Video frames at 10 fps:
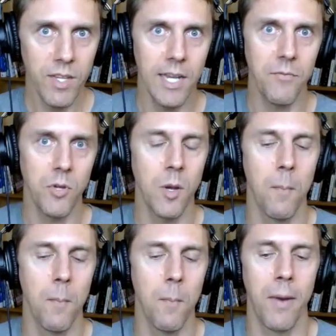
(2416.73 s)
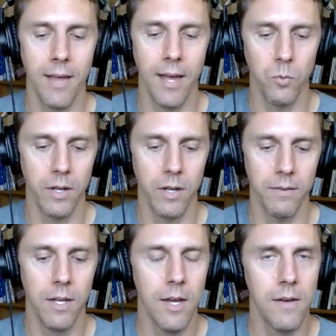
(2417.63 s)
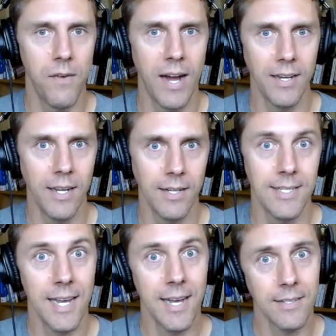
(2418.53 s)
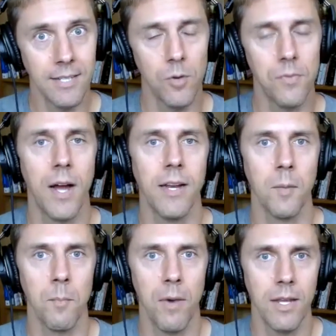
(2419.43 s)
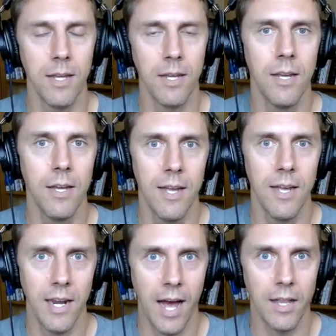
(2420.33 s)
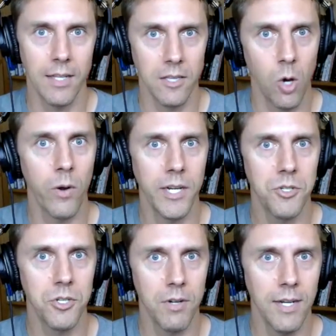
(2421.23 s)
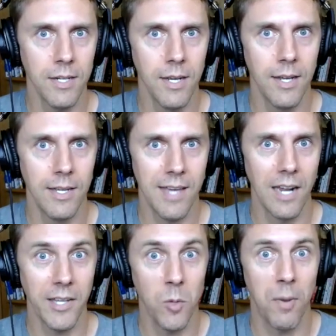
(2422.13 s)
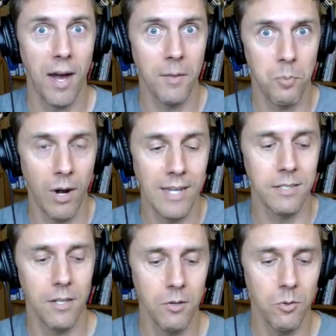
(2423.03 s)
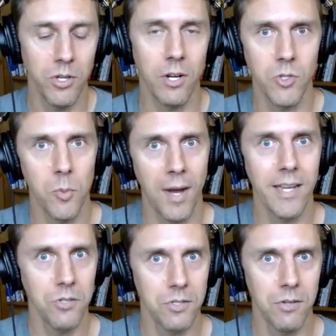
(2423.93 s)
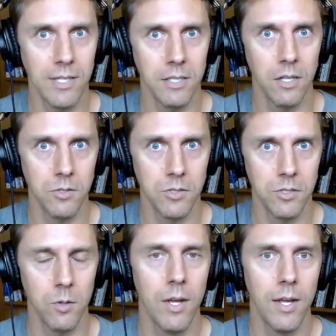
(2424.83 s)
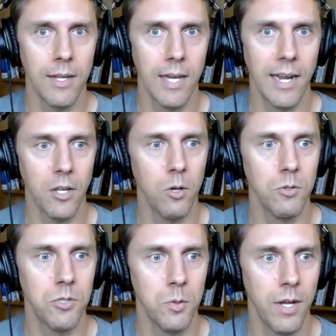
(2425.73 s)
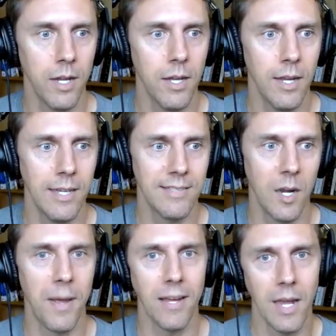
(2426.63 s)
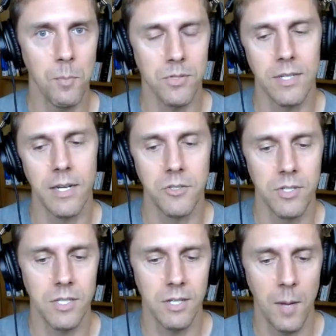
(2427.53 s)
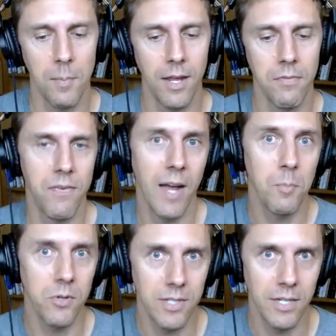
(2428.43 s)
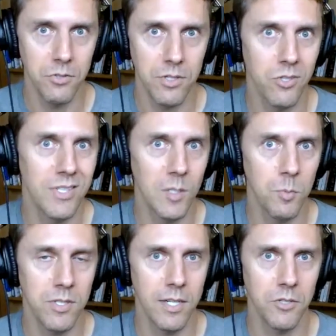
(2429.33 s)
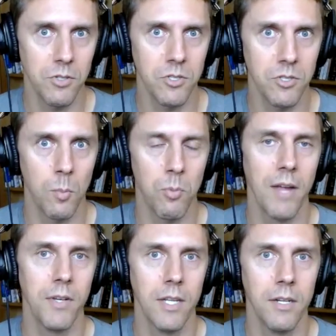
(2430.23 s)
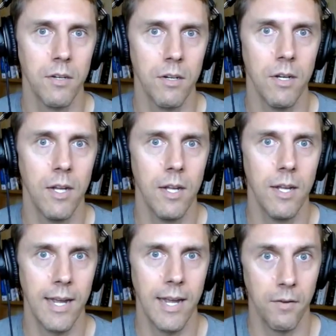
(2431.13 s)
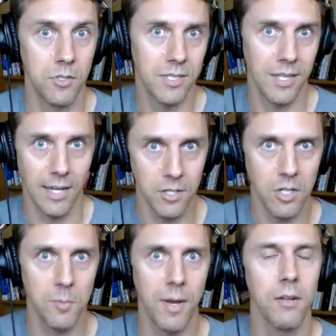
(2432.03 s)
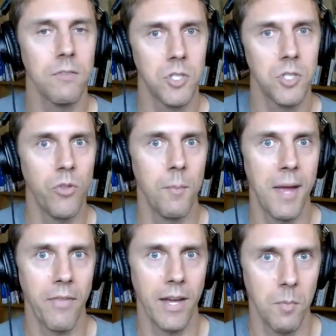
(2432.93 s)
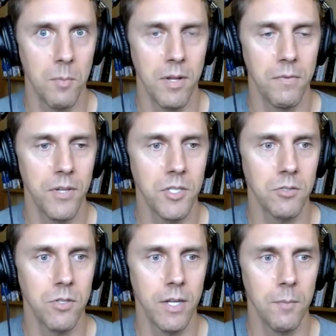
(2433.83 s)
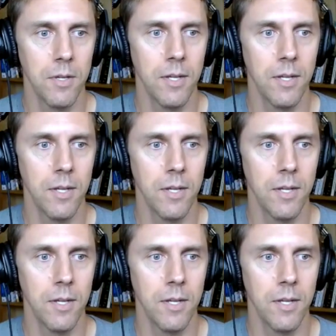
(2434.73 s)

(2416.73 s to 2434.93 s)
And if you combine that with finding debt or finding money at a lower interest rate, it's kind of like you buy price low. Well, you can also buy interest rates low. So can I go to instead of paying 8% interest, could I pay 5% interest or 6% interest to a private lender? And just like I talked about, show them how that could be beneficial to them.